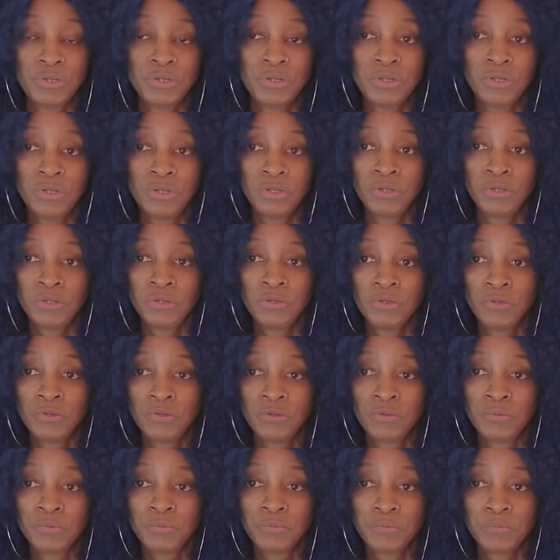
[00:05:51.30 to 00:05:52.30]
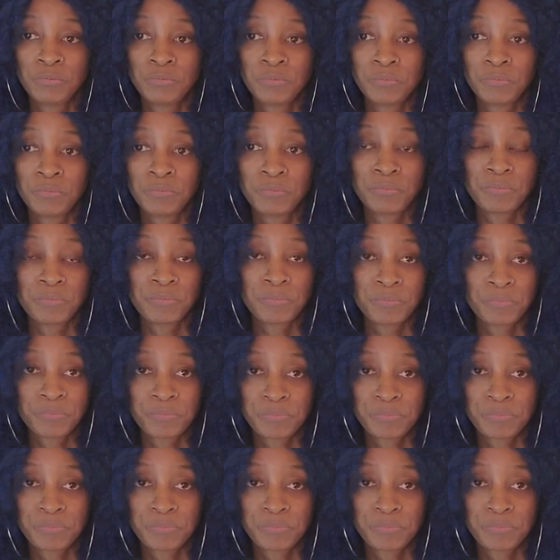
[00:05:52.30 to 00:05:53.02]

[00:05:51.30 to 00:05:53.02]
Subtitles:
Nothing is said.